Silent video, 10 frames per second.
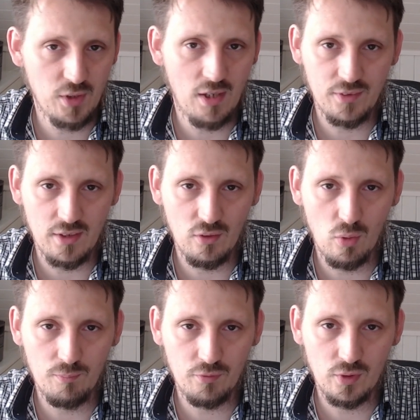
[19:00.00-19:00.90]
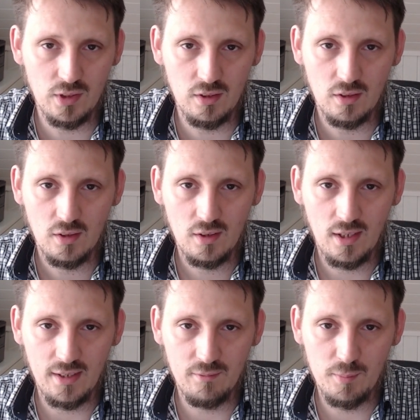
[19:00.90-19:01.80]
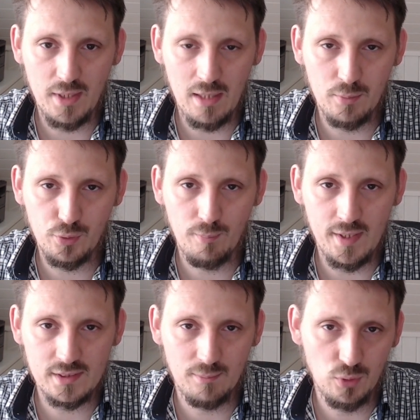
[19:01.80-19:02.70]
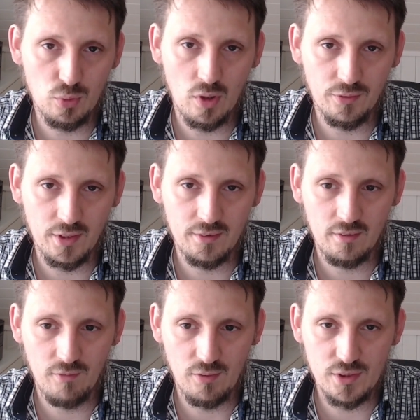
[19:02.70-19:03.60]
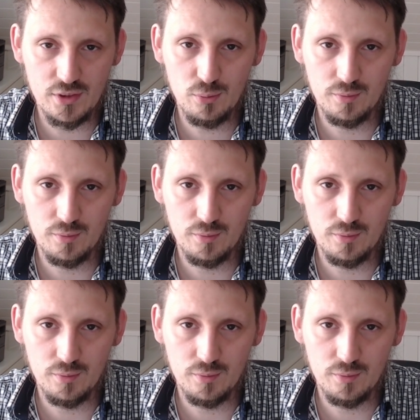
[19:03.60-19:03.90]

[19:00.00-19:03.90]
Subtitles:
then hopefully I will be able to make some new content very soon.